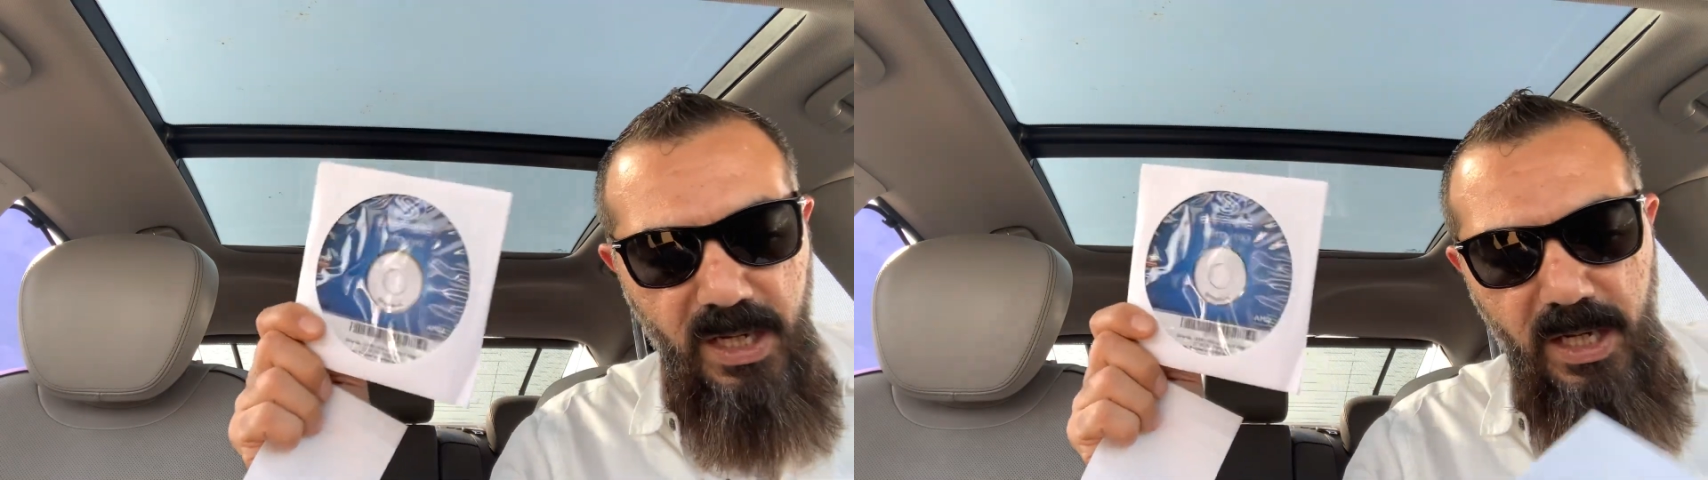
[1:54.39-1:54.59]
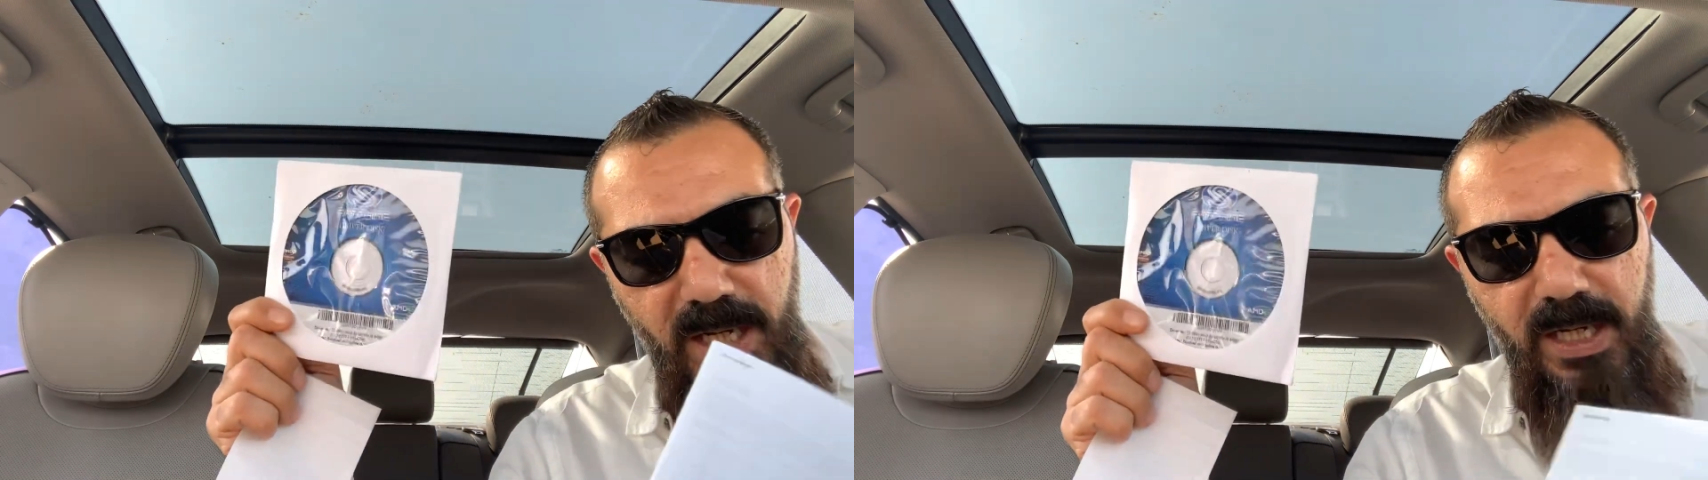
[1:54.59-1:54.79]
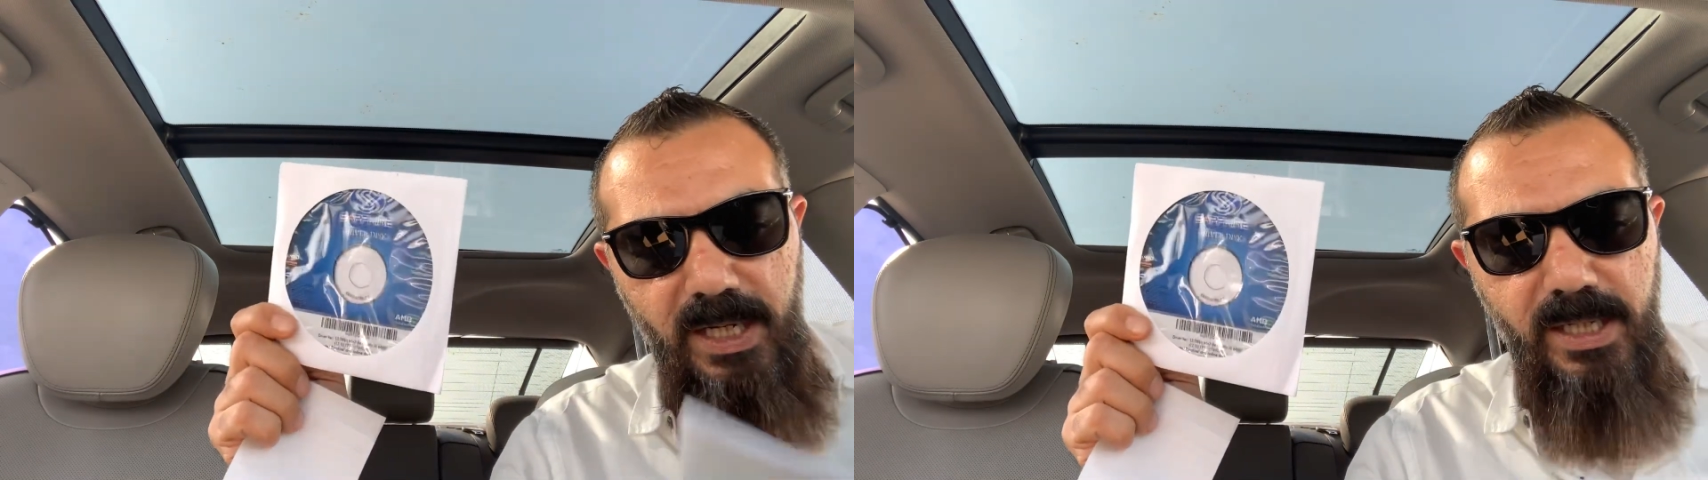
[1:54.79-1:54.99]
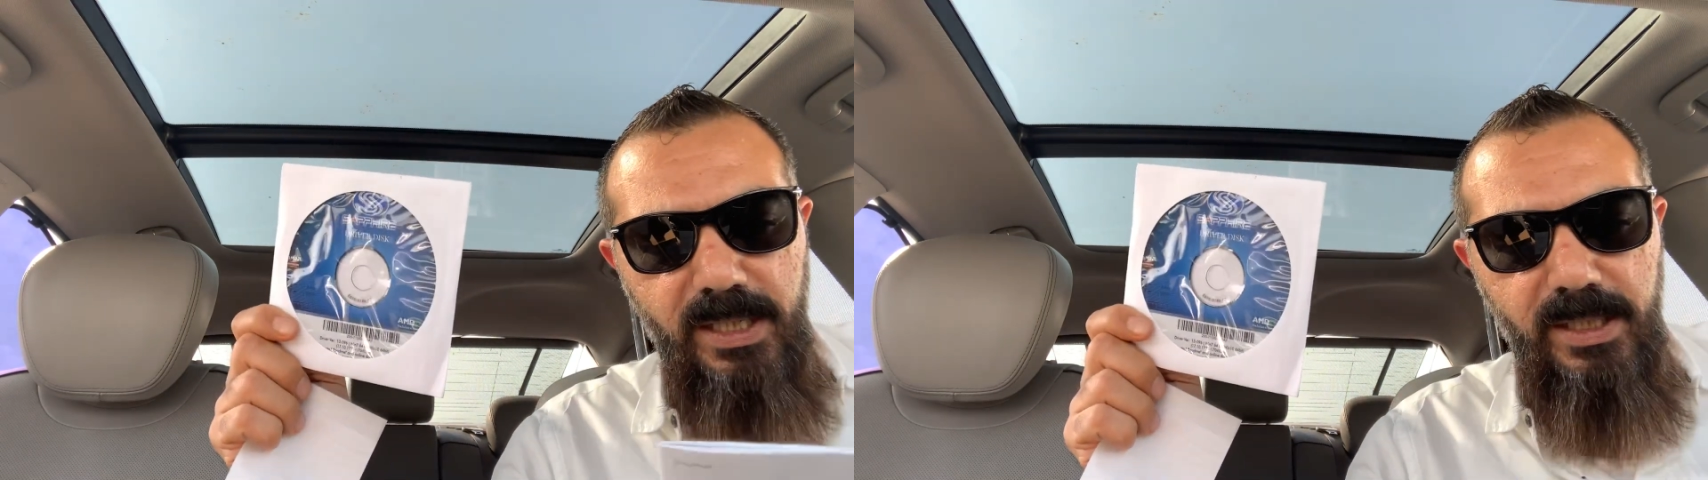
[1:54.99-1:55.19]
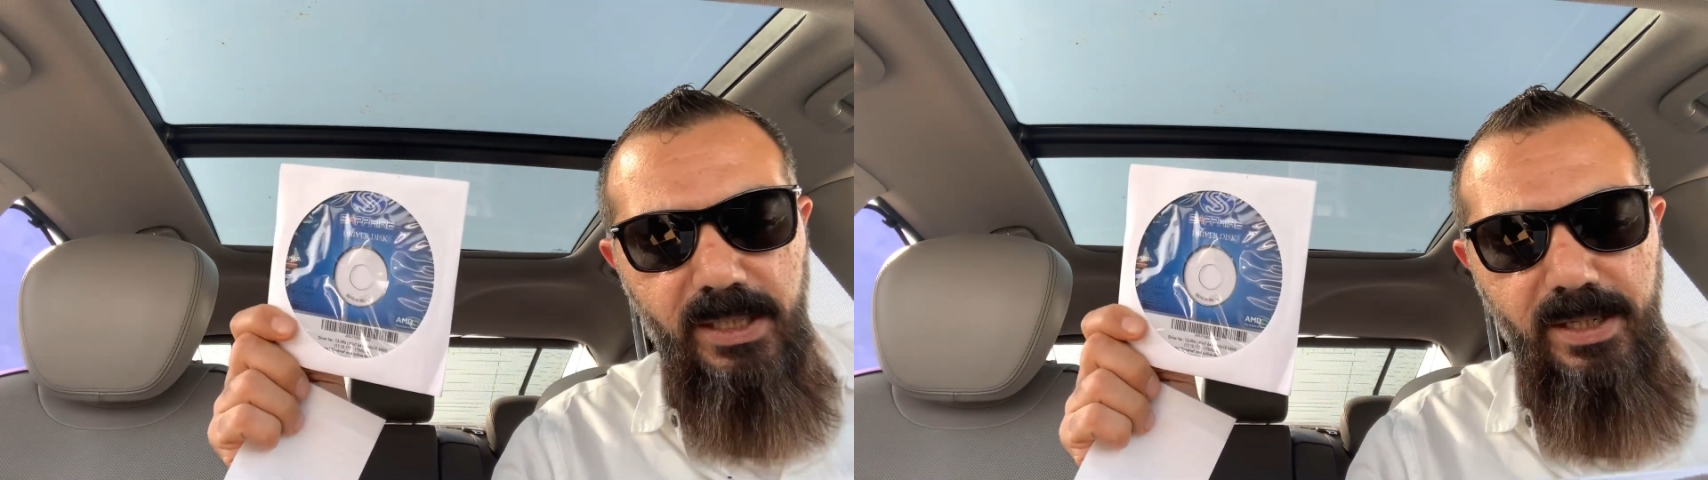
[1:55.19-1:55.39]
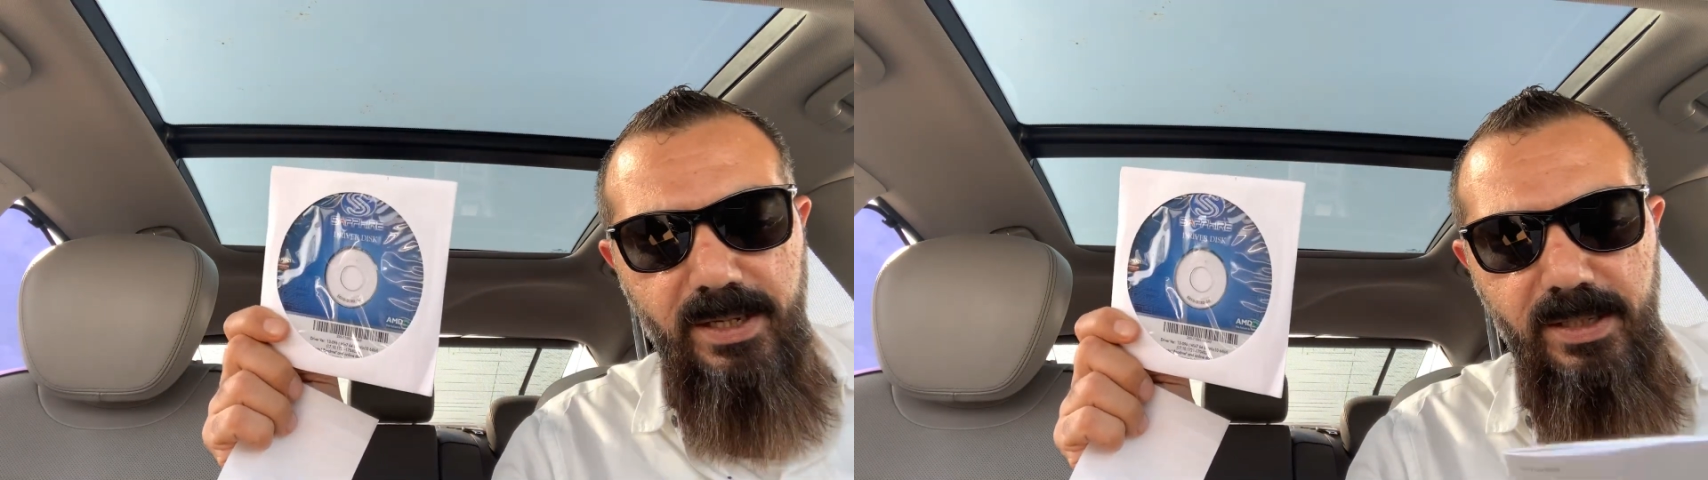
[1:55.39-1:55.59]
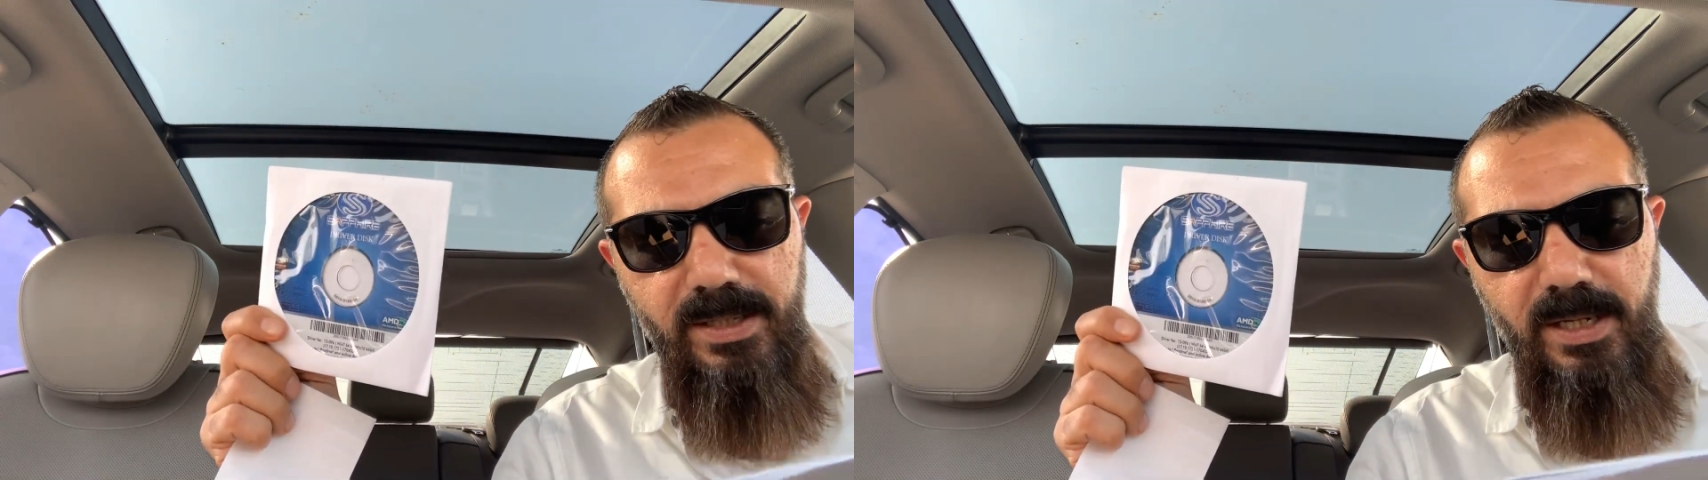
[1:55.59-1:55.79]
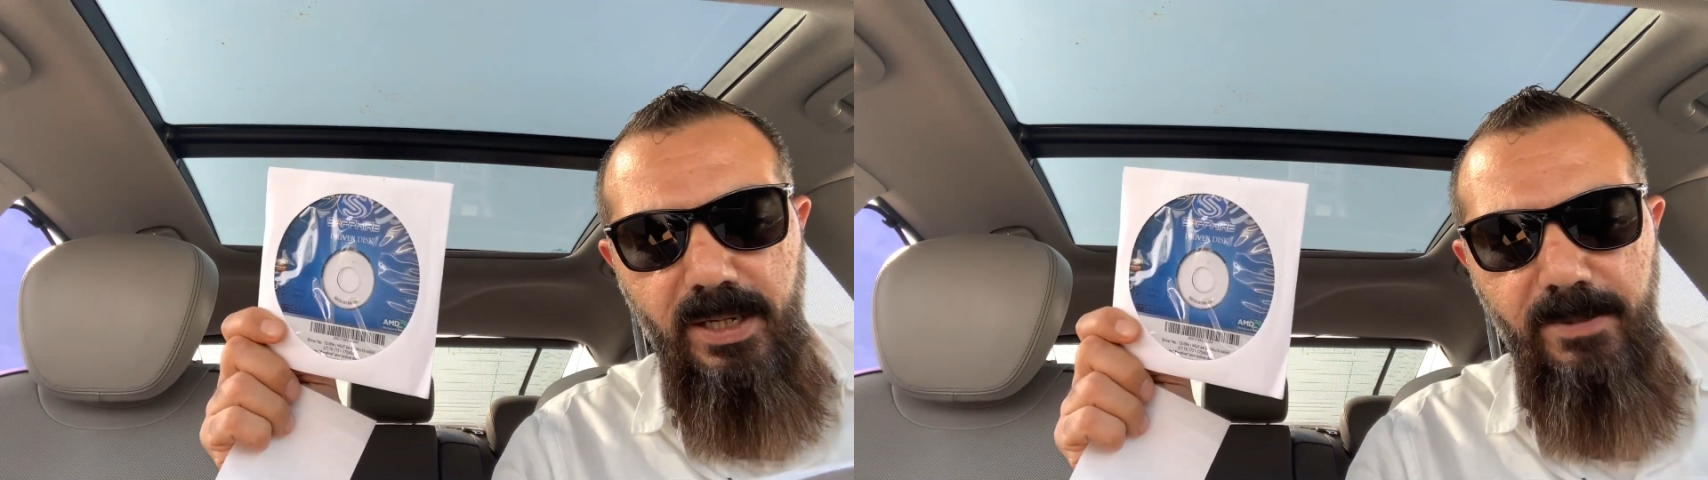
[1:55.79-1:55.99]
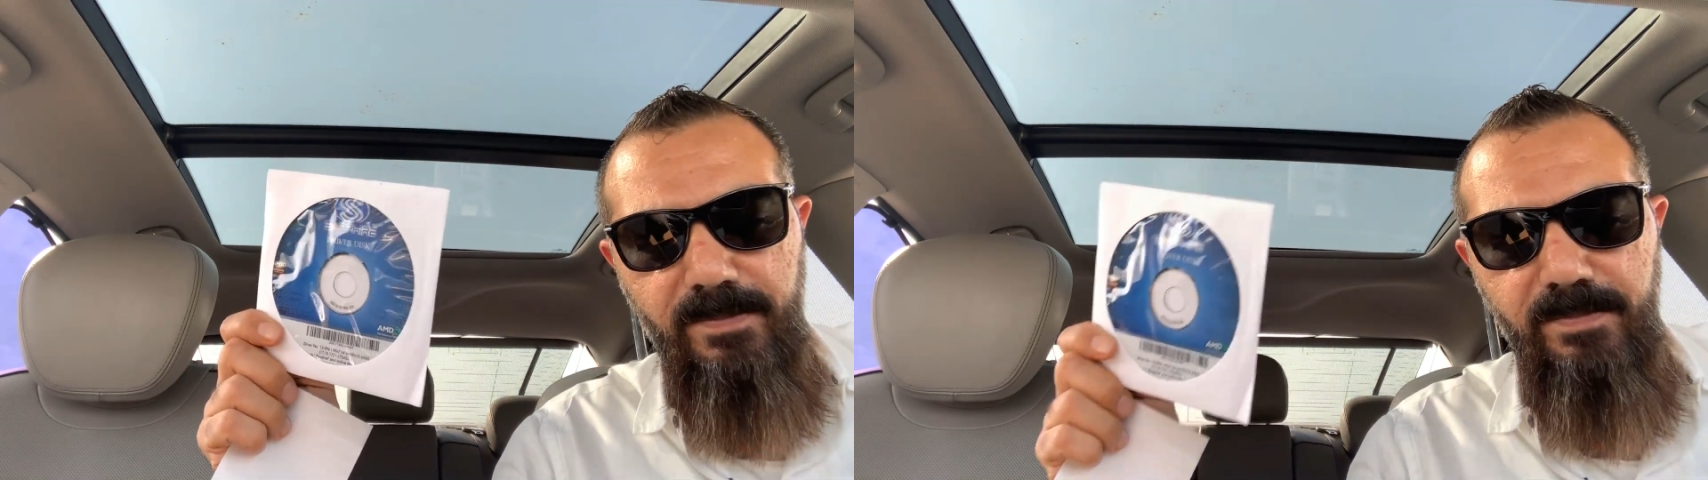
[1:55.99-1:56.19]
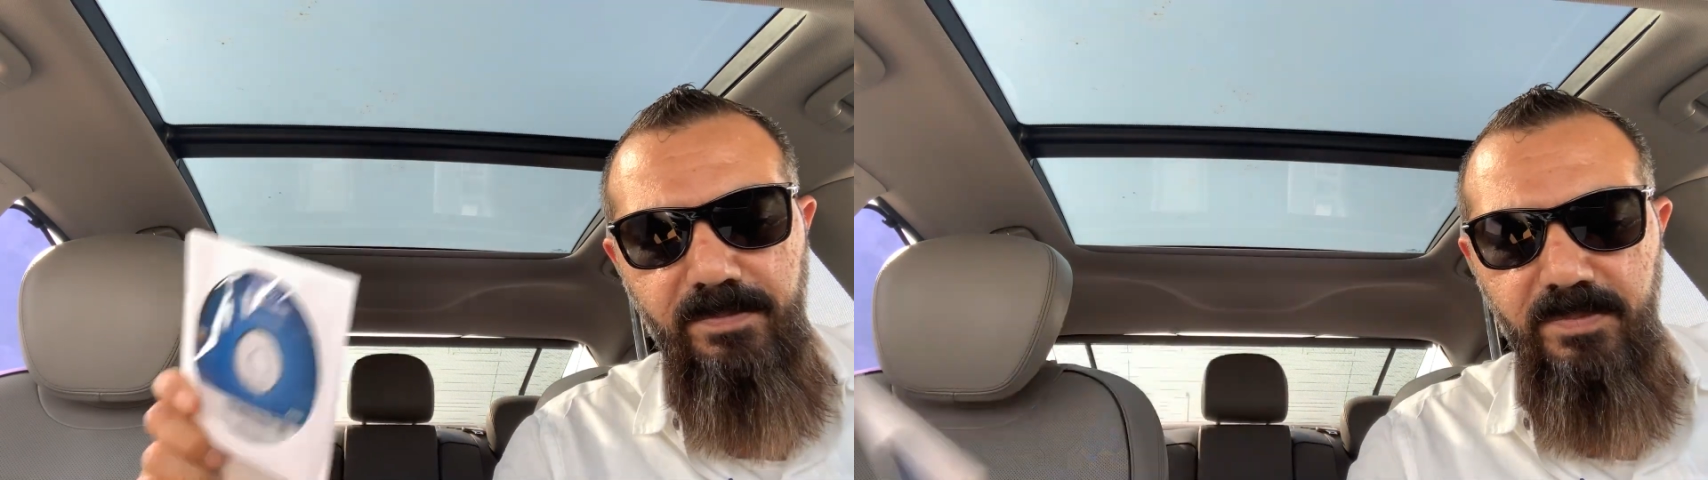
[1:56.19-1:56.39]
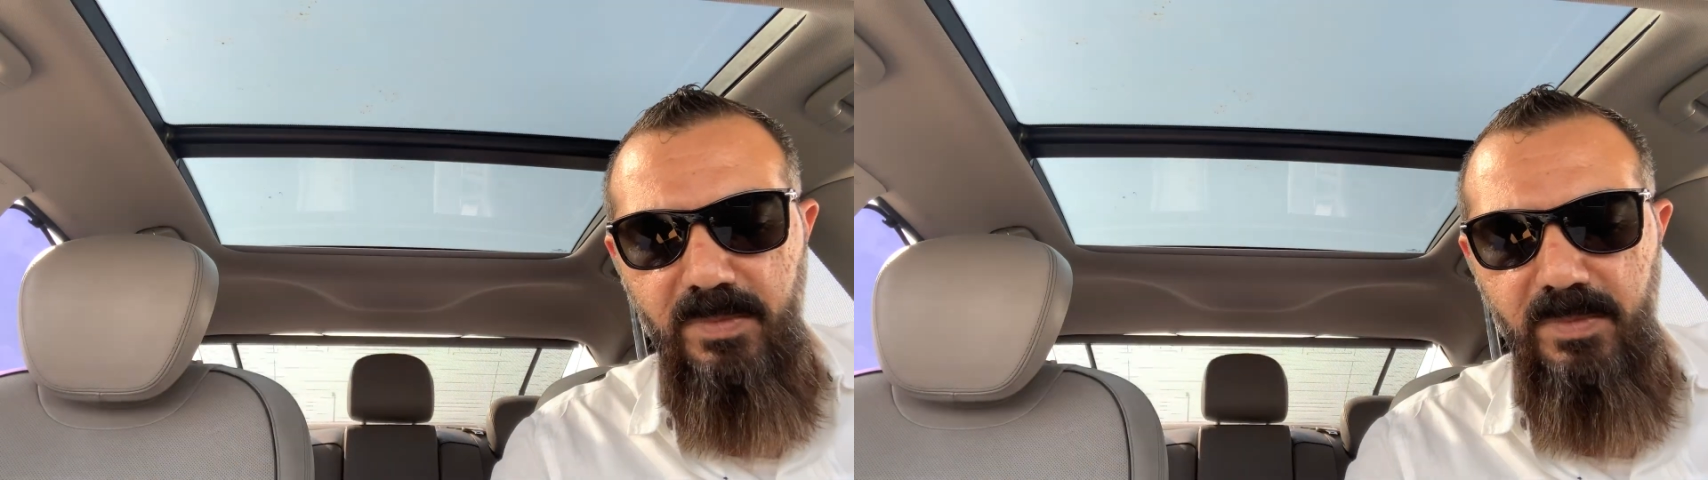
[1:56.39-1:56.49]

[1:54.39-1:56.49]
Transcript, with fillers: and this is um,